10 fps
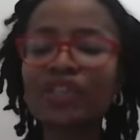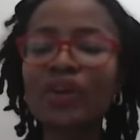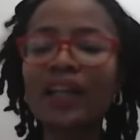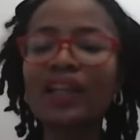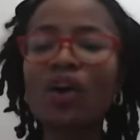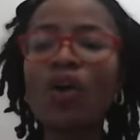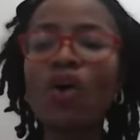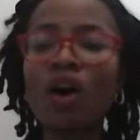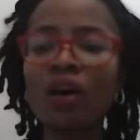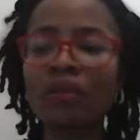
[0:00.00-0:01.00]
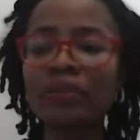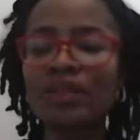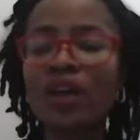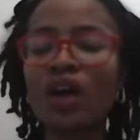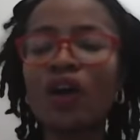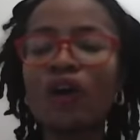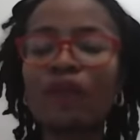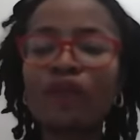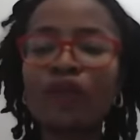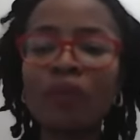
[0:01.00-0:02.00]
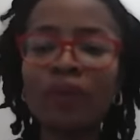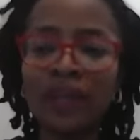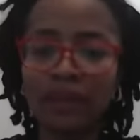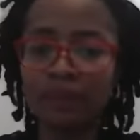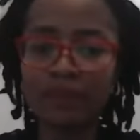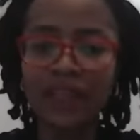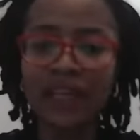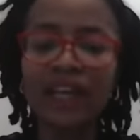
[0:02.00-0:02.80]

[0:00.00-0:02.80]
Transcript: actually comes from Him.